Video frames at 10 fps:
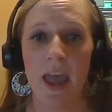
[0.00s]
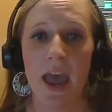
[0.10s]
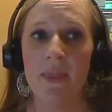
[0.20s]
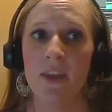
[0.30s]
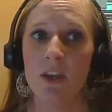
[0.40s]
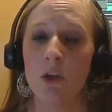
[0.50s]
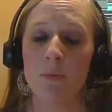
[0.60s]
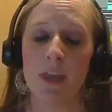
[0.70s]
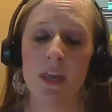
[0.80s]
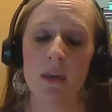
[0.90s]
and then you'll
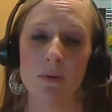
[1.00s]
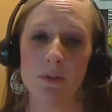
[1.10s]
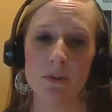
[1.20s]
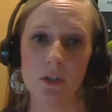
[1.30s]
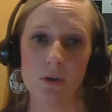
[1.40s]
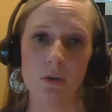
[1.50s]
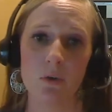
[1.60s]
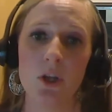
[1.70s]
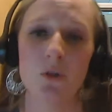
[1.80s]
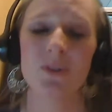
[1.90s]
be able to
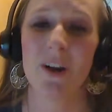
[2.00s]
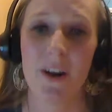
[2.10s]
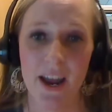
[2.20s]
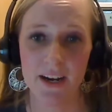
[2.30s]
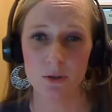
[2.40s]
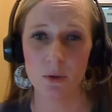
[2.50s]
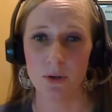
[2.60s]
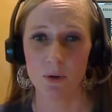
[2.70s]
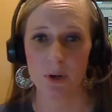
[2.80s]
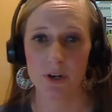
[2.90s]
use our edit
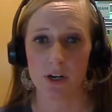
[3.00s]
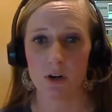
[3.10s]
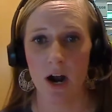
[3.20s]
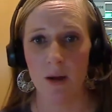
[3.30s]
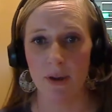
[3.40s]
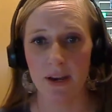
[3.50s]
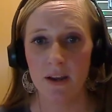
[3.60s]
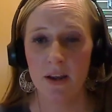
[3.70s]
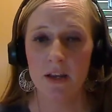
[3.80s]
tool in order to crop it.